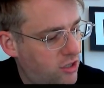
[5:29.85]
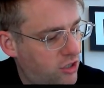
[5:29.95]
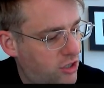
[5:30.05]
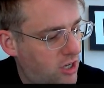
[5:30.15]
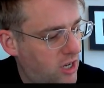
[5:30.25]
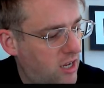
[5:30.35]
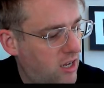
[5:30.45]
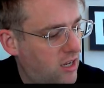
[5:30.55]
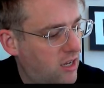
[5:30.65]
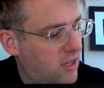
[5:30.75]

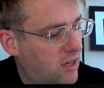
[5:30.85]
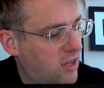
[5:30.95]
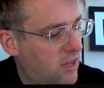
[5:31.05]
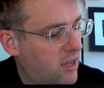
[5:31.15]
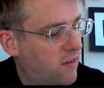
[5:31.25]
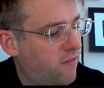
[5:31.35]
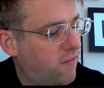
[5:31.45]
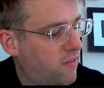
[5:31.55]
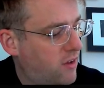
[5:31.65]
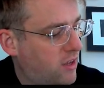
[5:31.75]
J and
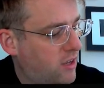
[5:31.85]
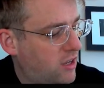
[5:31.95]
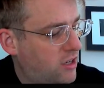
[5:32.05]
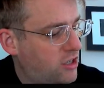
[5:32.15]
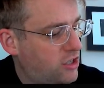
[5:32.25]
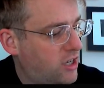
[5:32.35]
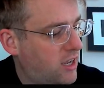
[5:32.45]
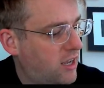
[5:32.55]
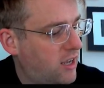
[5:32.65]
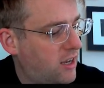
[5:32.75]
f,
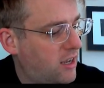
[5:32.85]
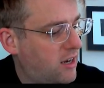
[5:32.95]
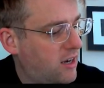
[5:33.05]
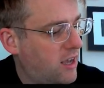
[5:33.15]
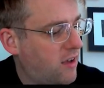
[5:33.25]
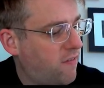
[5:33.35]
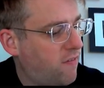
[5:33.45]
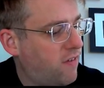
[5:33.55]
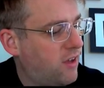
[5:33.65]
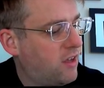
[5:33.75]
J and
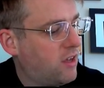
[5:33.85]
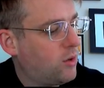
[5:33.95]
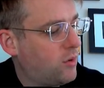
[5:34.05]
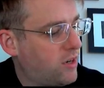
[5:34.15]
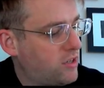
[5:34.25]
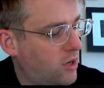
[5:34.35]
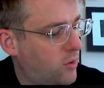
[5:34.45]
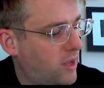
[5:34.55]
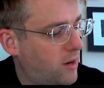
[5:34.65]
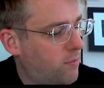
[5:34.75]
f, whereas here
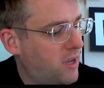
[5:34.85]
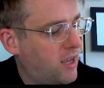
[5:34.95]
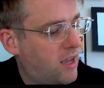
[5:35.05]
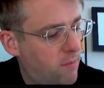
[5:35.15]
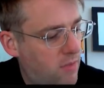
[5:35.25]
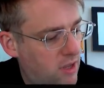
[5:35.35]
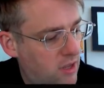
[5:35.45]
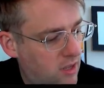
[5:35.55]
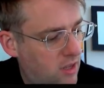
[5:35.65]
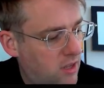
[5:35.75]
we had big M,
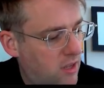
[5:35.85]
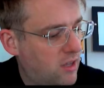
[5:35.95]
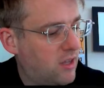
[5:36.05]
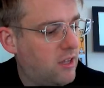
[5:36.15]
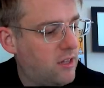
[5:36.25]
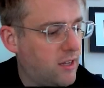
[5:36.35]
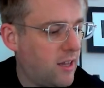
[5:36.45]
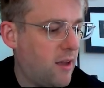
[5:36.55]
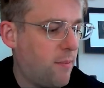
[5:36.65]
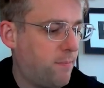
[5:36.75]
little
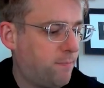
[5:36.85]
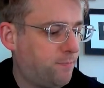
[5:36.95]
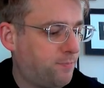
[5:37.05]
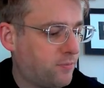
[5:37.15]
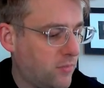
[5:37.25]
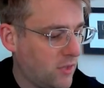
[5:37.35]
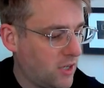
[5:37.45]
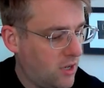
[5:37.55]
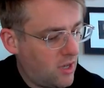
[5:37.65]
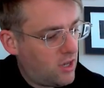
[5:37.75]
m.
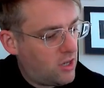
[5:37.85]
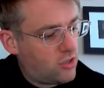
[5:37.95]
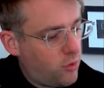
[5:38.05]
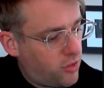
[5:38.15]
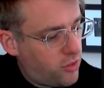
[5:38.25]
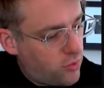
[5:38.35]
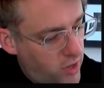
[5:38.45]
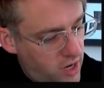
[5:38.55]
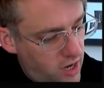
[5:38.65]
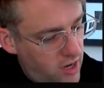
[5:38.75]
So
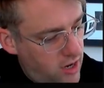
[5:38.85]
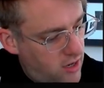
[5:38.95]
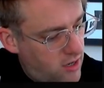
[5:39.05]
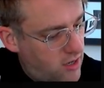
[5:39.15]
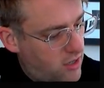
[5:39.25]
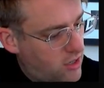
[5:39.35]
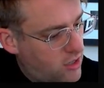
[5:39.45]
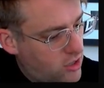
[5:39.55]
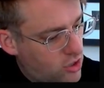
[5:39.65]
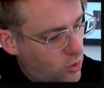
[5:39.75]
3
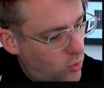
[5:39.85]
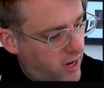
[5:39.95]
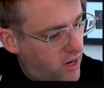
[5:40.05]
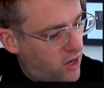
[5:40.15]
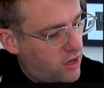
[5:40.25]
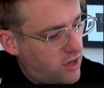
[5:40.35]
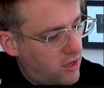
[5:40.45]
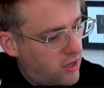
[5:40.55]
squared